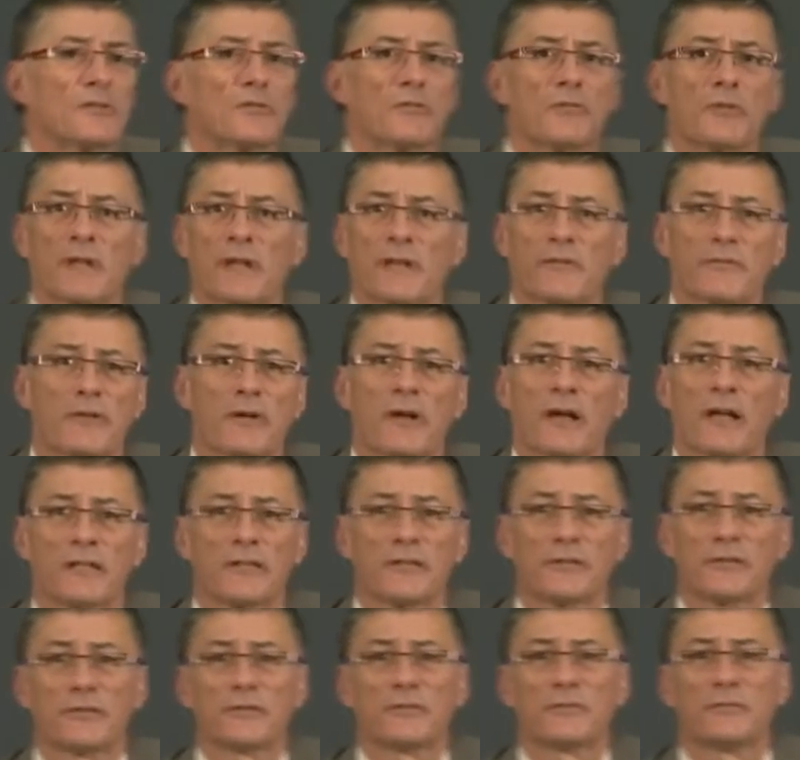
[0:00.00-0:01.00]
Whatever I
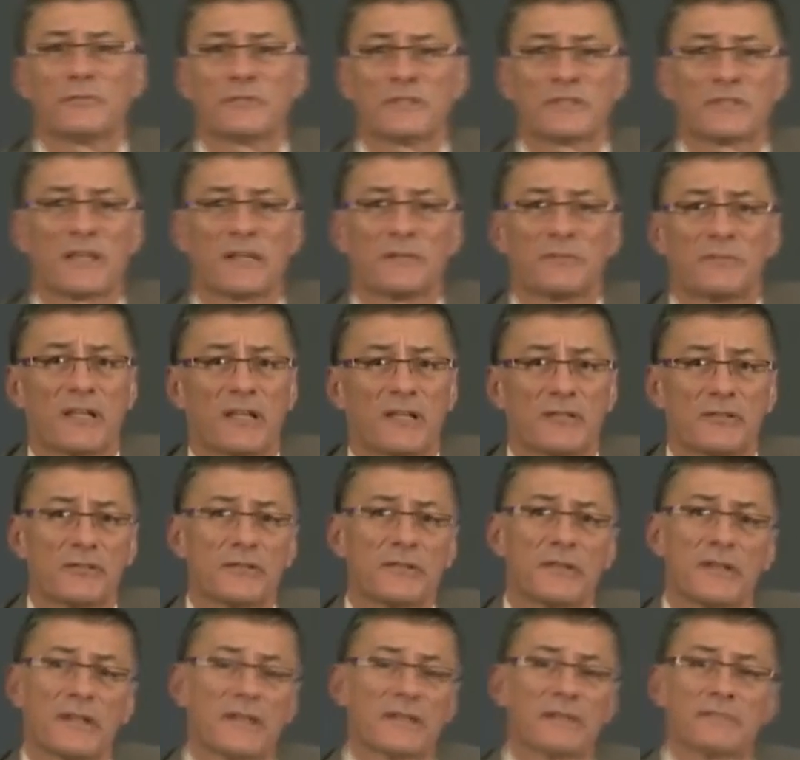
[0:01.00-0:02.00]
do, because I'm
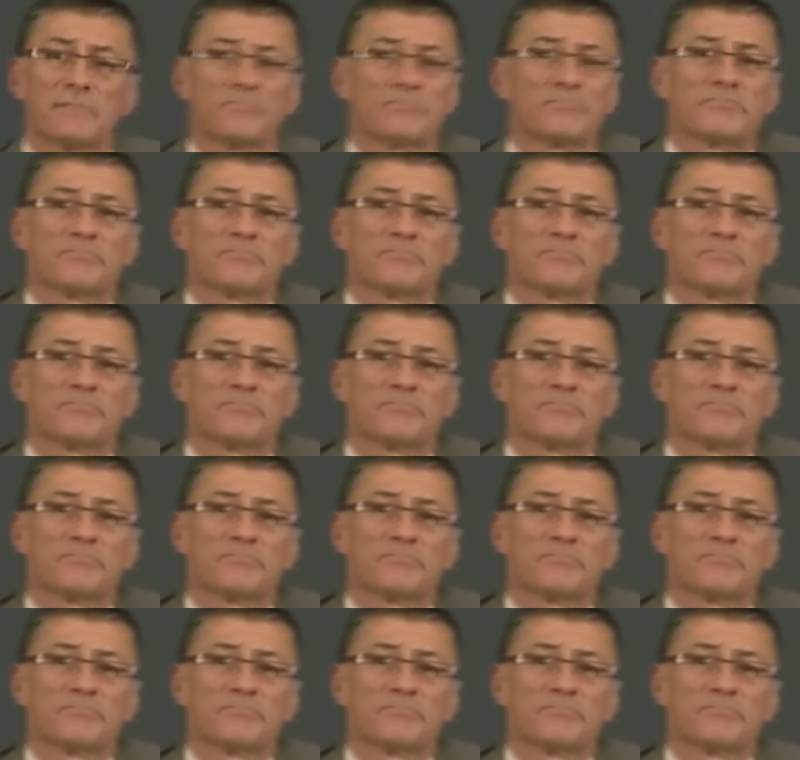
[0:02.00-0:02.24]
tenured, they